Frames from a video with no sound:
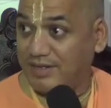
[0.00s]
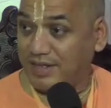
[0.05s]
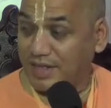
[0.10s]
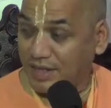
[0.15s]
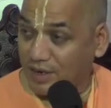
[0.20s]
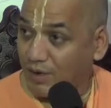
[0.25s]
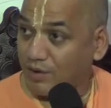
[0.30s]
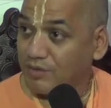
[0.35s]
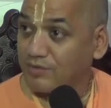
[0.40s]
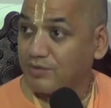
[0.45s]
They
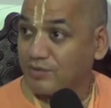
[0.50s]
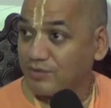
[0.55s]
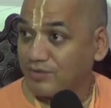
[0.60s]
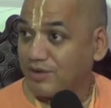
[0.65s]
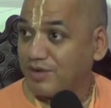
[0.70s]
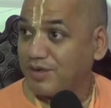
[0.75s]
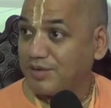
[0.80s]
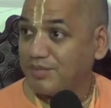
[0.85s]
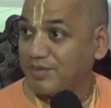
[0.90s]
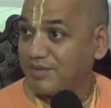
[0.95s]
are also
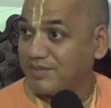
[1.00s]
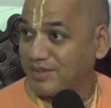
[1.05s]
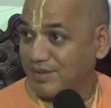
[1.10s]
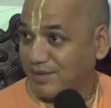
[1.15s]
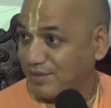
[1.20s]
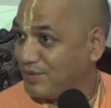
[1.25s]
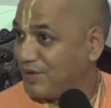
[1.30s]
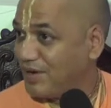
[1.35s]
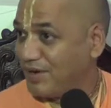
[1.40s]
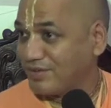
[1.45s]
should be busy.
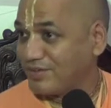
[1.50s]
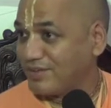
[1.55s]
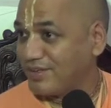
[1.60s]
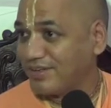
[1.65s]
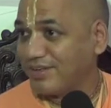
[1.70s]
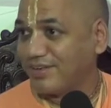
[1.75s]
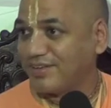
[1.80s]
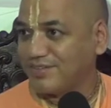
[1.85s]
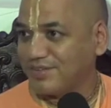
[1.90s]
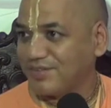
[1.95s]
You got
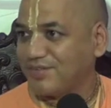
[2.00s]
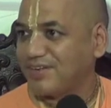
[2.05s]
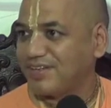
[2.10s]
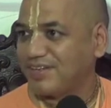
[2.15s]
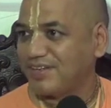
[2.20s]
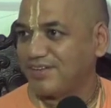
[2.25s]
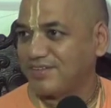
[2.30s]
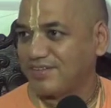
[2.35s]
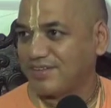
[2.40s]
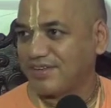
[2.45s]
the
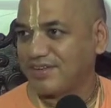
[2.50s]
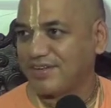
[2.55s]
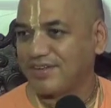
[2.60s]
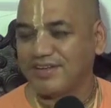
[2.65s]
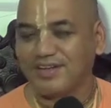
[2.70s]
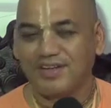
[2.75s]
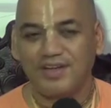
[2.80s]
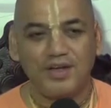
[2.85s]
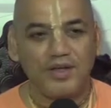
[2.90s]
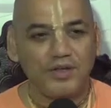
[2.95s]
civilization.
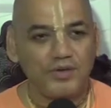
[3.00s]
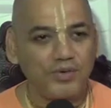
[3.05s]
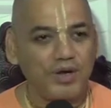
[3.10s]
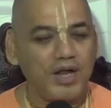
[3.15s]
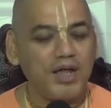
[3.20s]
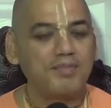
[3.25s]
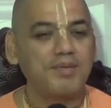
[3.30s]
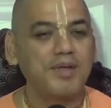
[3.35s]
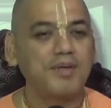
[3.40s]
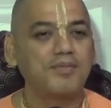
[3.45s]

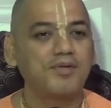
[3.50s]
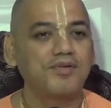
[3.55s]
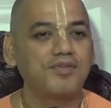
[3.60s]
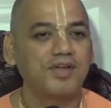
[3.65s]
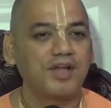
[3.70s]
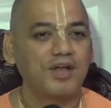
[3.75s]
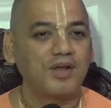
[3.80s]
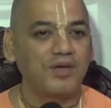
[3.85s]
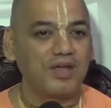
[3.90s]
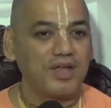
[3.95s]
Today people
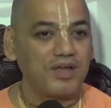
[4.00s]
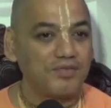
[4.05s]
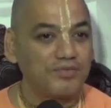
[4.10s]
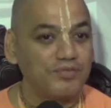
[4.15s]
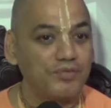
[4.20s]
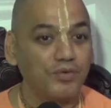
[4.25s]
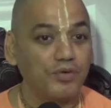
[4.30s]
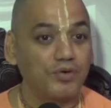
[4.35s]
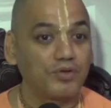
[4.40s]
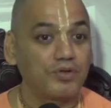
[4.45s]
say, no, give
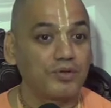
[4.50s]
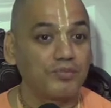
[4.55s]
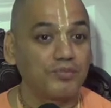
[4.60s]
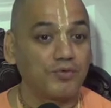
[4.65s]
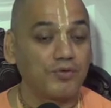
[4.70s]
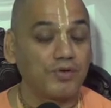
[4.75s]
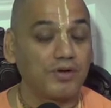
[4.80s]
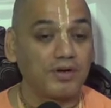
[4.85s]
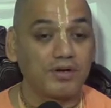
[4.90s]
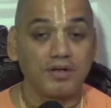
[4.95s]
food to the
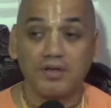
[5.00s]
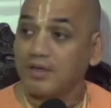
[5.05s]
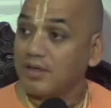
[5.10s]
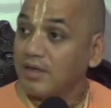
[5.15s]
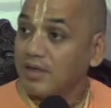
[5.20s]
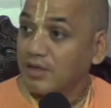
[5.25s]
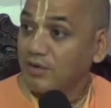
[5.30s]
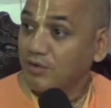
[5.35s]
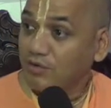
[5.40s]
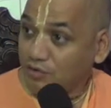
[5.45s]
poor.
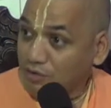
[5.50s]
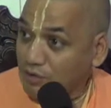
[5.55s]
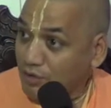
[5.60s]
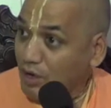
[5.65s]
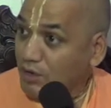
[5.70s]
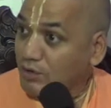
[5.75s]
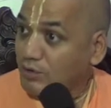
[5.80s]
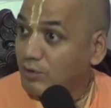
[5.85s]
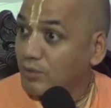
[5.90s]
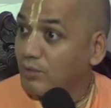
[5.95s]
You should
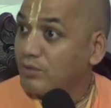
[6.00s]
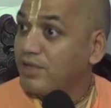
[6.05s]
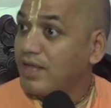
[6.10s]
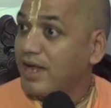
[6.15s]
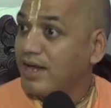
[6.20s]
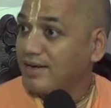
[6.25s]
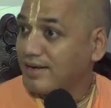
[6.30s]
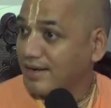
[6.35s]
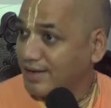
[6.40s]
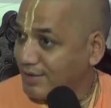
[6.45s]
not do
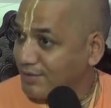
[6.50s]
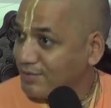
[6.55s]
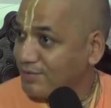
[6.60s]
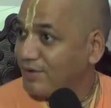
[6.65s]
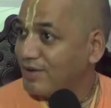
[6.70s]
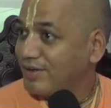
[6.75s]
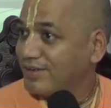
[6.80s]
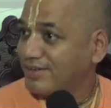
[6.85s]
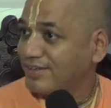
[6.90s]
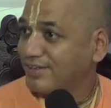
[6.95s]
that. Let him
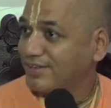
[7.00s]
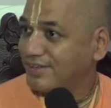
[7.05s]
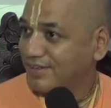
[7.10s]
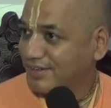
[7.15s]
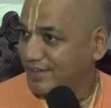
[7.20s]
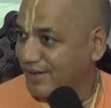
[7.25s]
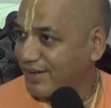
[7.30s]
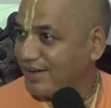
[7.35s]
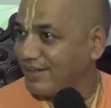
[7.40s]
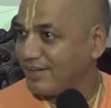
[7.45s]
work.
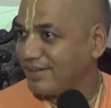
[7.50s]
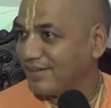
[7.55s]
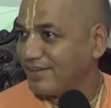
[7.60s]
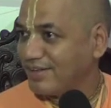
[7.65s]
Correct?